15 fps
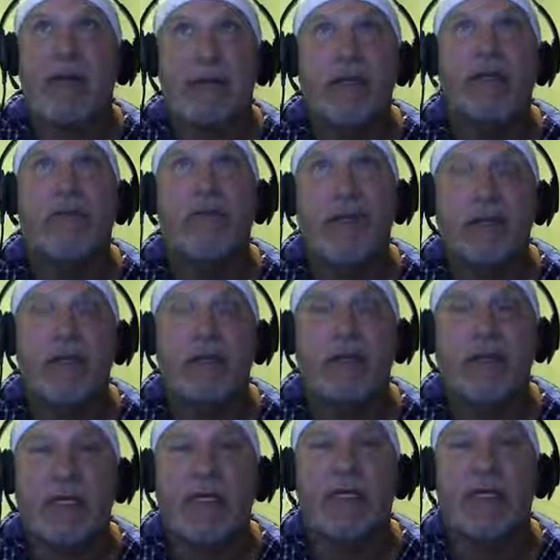and you will
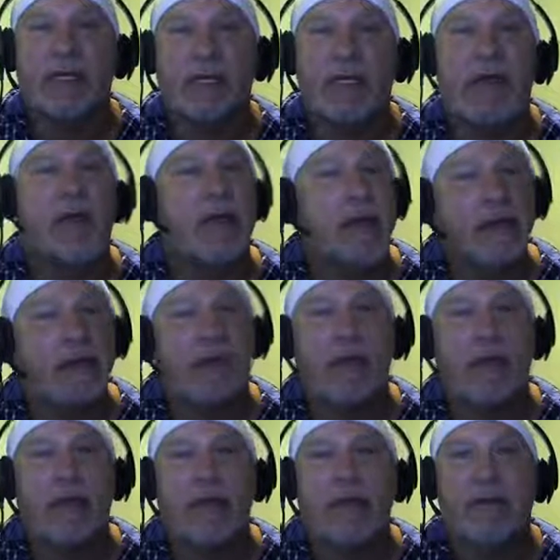see this. I
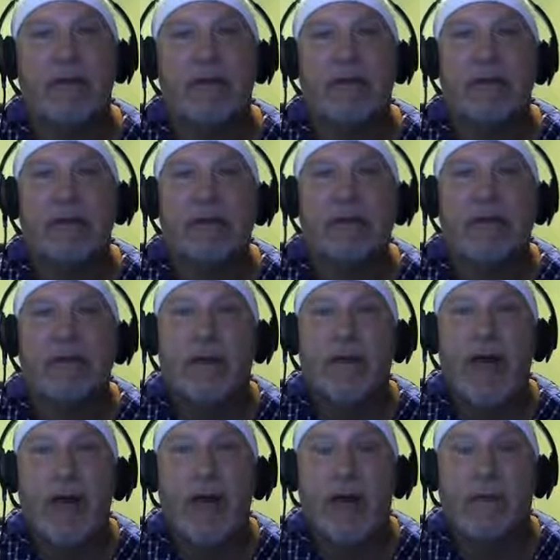guarantee
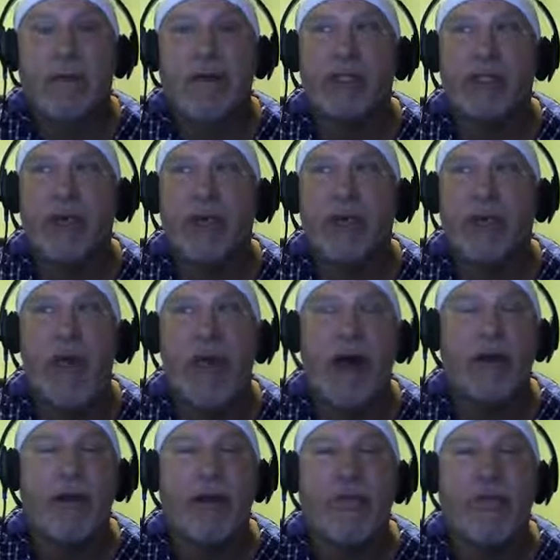it. And I'm going to show you how
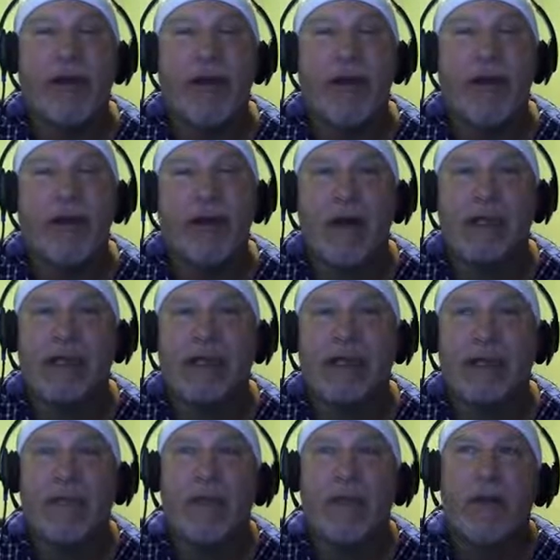you recognize
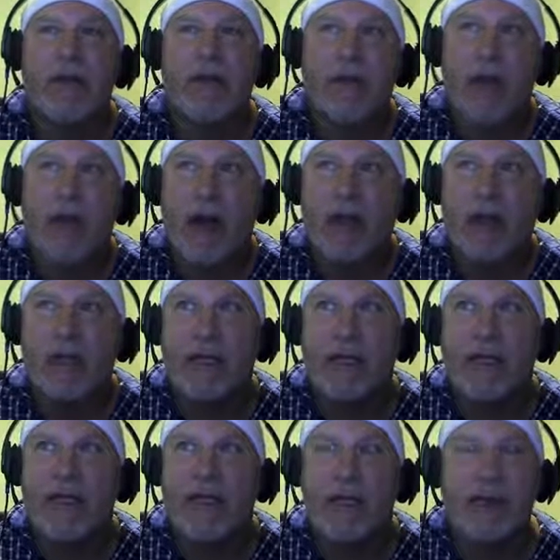him. I think
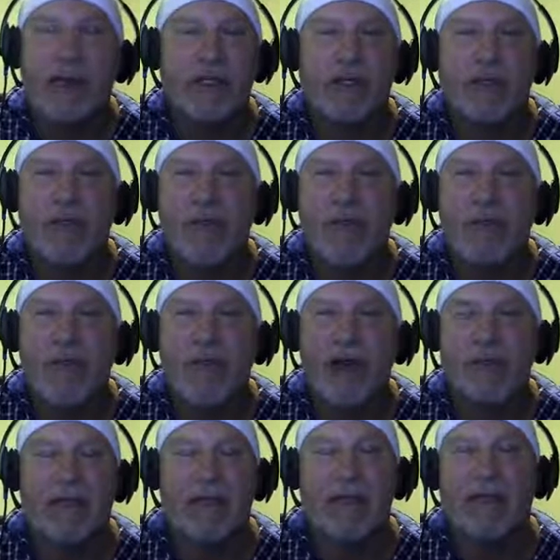everybody should read
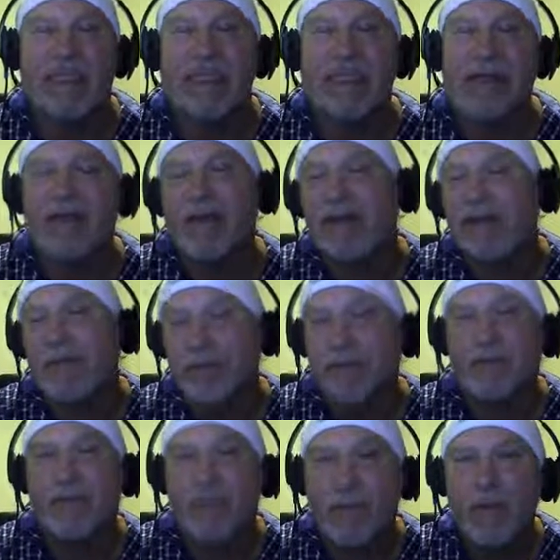Matthew 7,
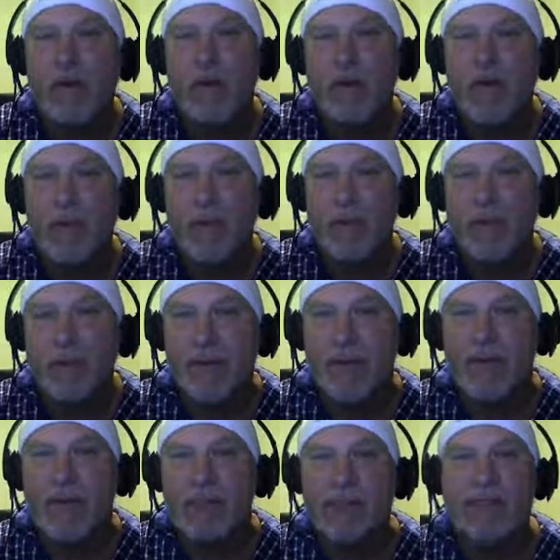
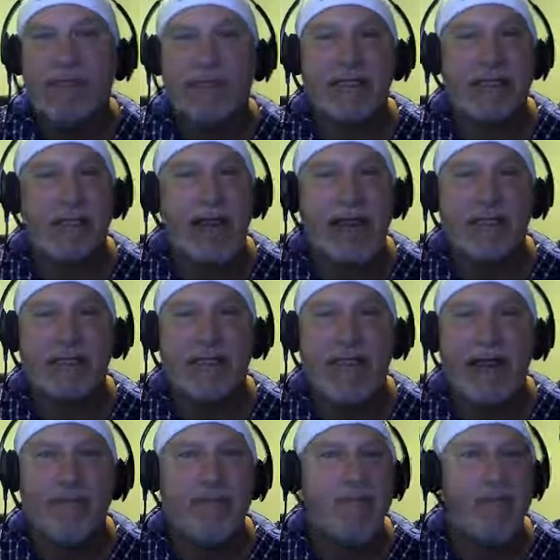because it says in that
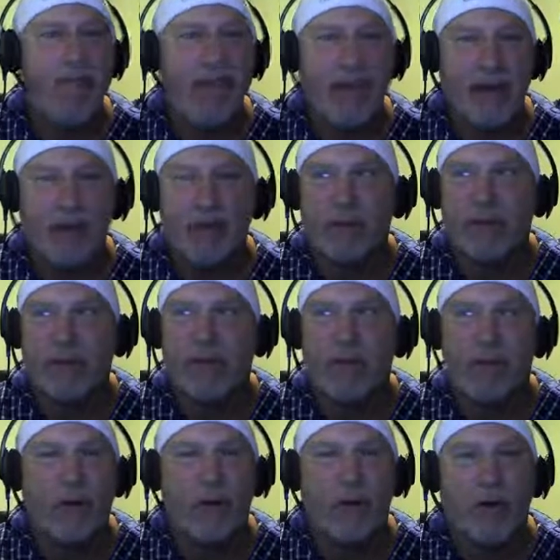day, many will say,
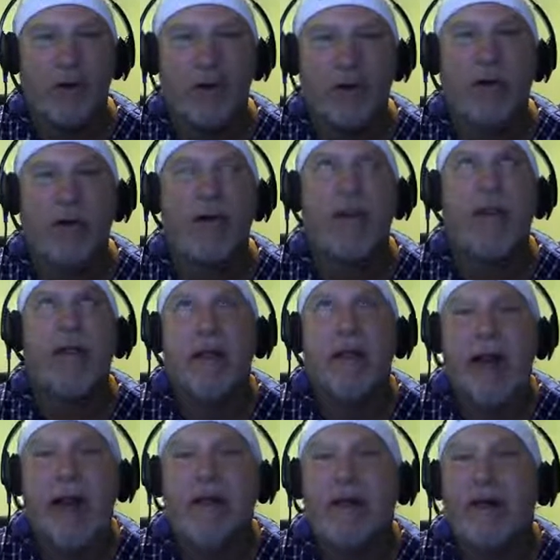Lord, Lord,
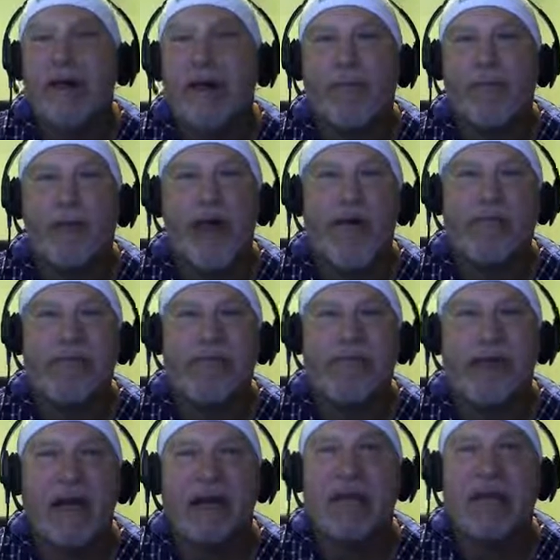have we not
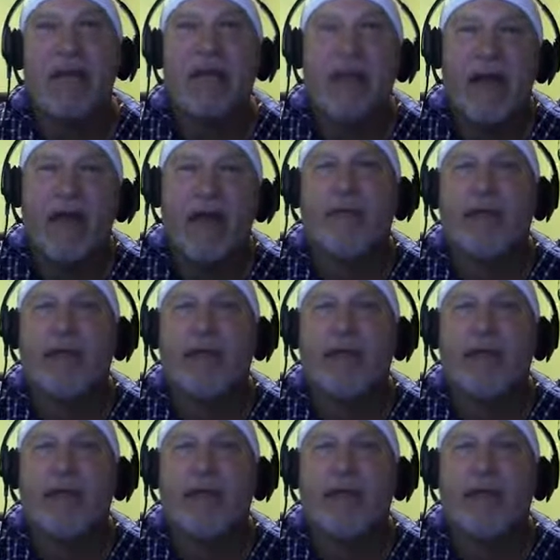prophesied? Have